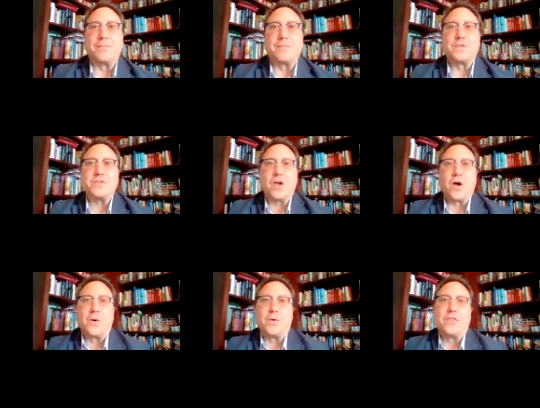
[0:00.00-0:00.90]

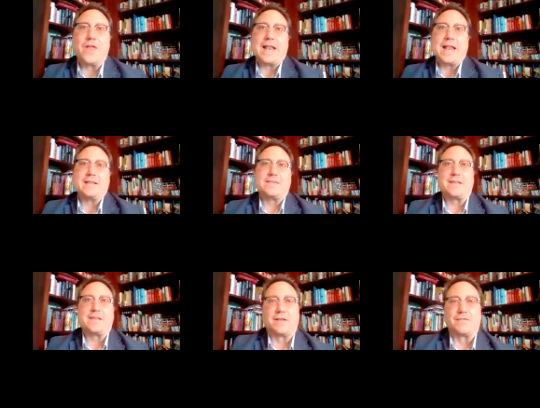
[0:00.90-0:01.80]
So that
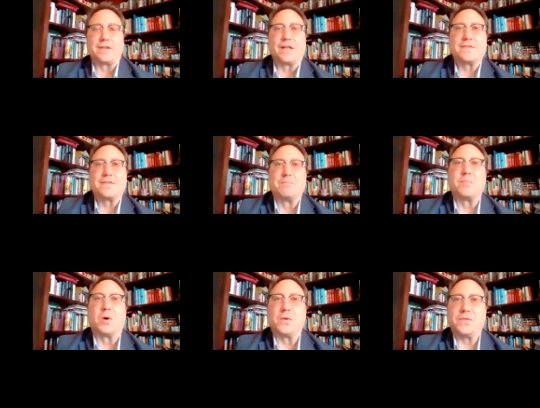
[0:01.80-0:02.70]
is kind of the nuts and
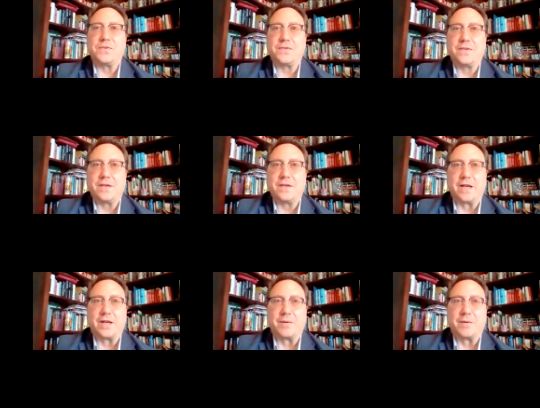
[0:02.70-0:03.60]
bolts,
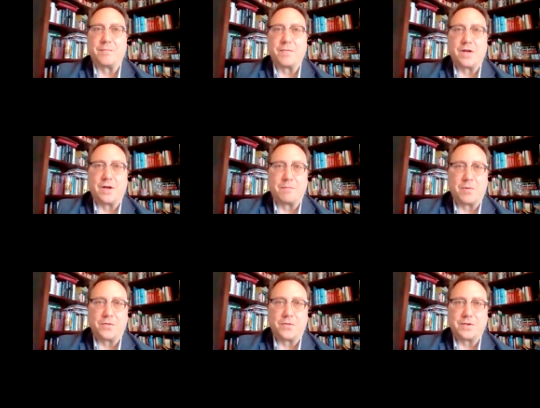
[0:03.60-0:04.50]

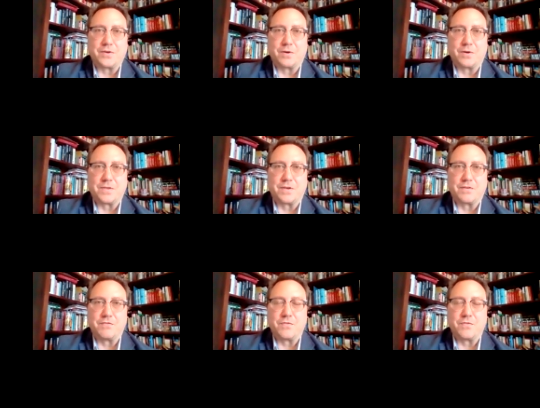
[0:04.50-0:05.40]
both in terms
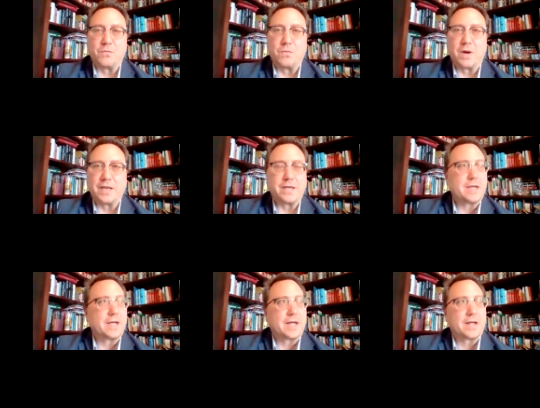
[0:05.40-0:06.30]
of what
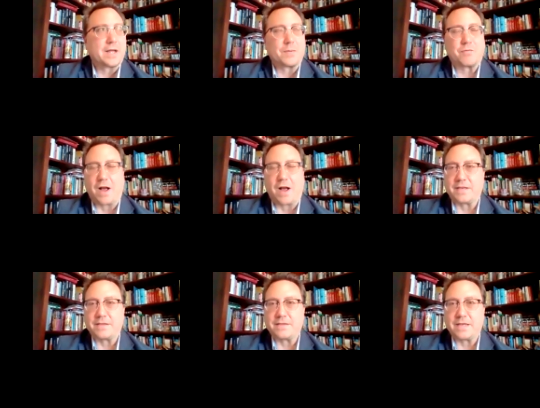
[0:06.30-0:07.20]
the
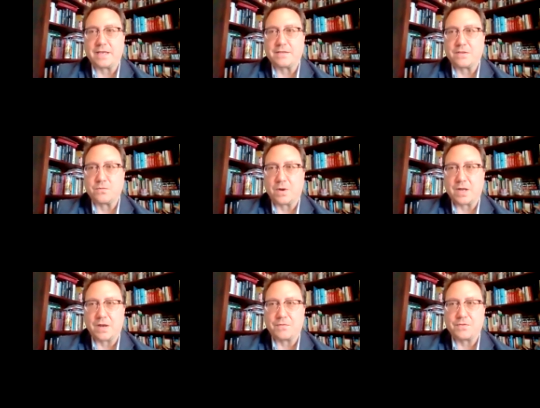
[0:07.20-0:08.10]
process is and what
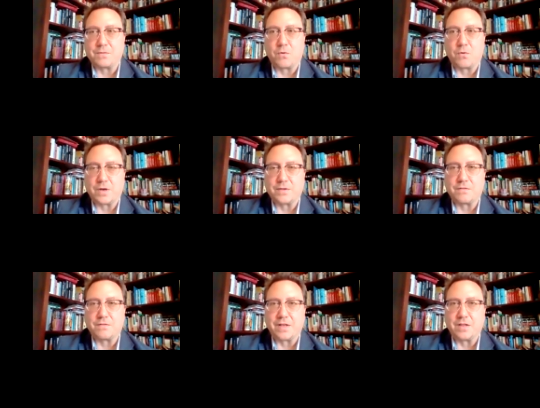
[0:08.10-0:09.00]
kind of support
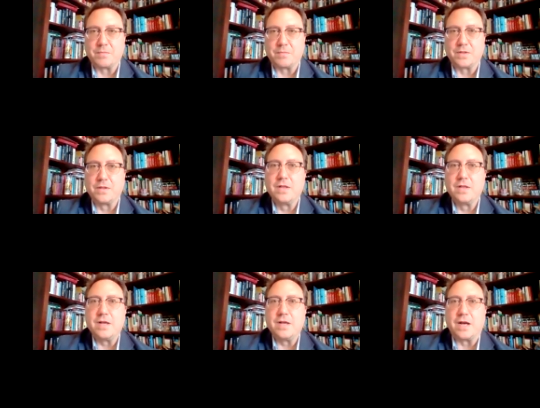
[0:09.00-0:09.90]
is available
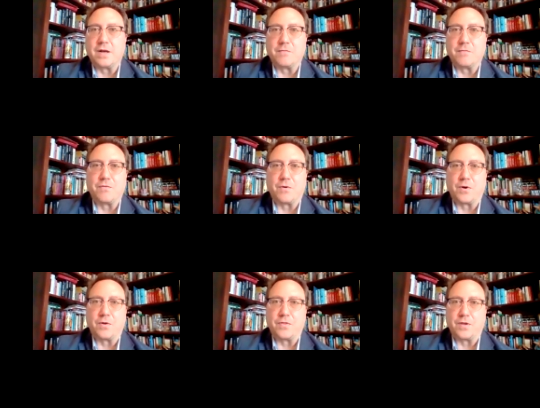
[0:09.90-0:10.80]

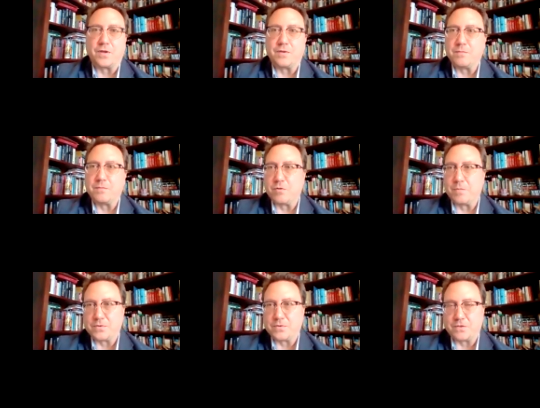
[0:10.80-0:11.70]
for the
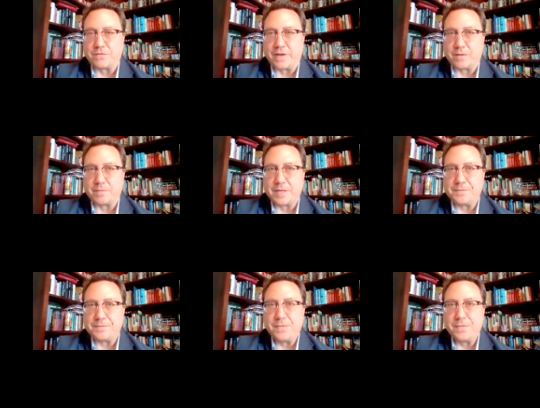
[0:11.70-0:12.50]
proposal development.